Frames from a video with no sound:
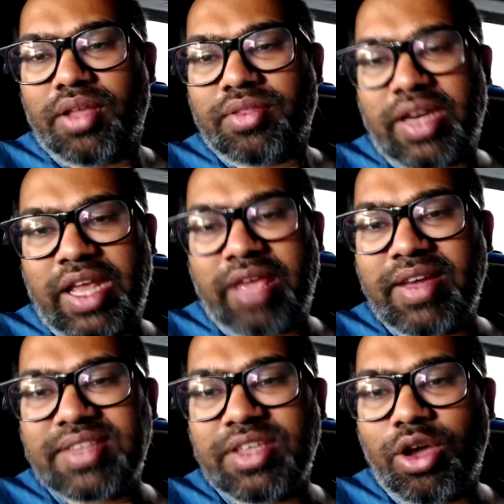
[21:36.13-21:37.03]
their
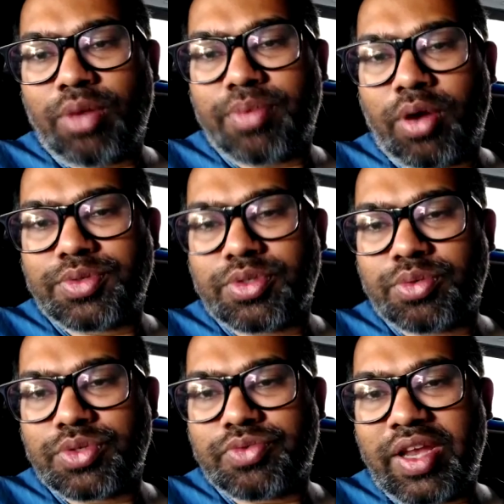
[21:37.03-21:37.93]
KYC
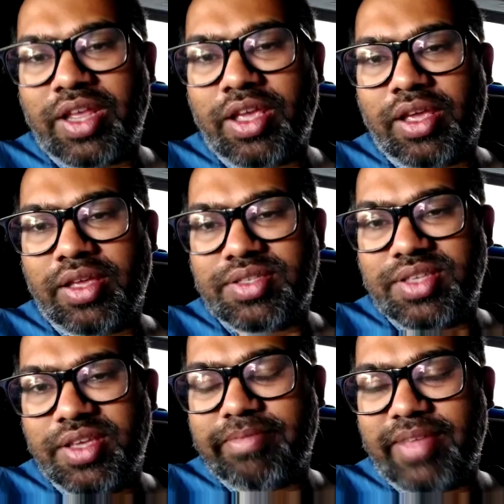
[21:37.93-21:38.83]
option was very
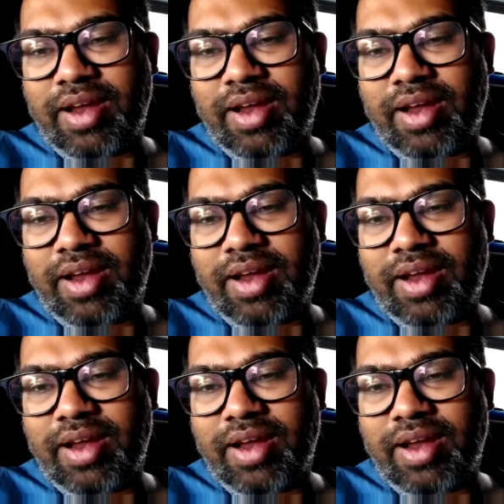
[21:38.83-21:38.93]
easy,